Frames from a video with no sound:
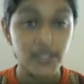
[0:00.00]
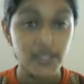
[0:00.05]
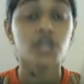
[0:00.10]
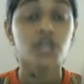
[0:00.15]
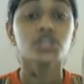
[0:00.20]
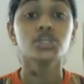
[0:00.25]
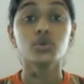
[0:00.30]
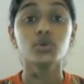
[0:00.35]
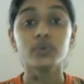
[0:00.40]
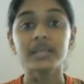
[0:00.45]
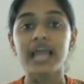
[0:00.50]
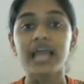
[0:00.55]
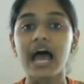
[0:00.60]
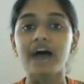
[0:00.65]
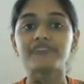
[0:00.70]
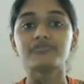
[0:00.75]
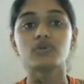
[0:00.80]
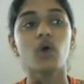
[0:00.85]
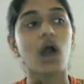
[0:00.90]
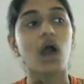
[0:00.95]
You will
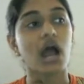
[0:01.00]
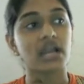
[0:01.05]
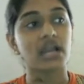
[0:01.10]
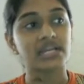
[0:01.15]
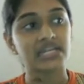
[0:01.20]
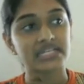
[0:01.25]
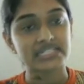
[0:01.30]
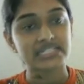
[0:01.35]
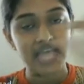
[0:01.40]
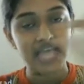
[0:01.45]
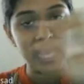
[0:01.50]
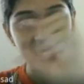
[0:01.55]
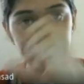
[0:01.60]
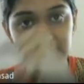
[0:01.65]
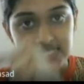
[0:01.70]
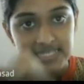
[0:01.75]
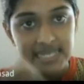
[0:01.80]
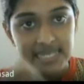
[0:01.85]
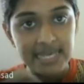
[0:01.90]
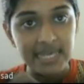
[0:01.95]
have to understand
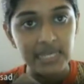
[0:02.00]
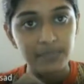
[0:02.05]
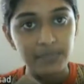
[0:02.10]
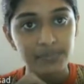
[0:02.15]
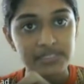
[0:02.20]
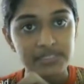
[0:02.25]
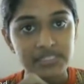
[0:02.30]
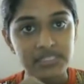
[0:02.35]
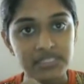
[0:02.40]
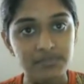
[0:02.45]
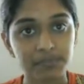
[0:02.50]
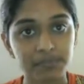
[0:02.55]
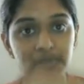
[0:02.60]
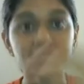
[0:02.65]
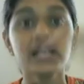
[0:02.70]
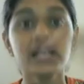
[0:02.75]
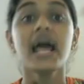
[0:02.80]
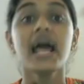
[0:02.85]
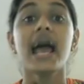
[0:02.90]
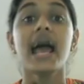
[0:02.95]
this legal principle
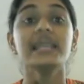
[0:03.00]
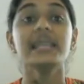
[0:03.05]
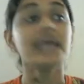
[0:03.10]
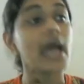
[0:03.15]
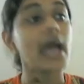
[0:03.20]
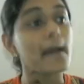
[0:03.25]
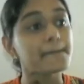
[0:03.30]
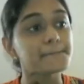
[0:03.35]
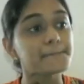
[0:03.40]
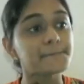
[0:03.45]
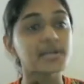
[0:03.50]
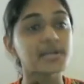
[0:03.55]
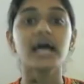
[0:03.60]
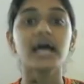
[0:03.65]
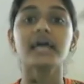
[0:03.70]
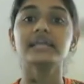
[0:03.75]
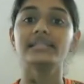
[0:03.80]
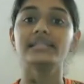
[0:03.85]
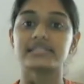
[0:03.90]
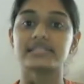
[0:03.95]
and
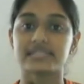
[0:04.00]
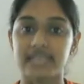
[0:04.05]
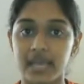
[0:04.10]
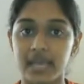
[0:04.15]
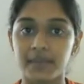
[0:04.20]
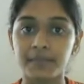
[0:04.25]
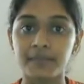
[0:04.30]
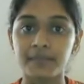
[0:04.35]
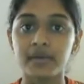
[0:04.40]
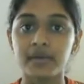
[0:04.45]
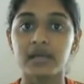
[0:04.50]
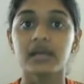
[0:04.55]
apply the same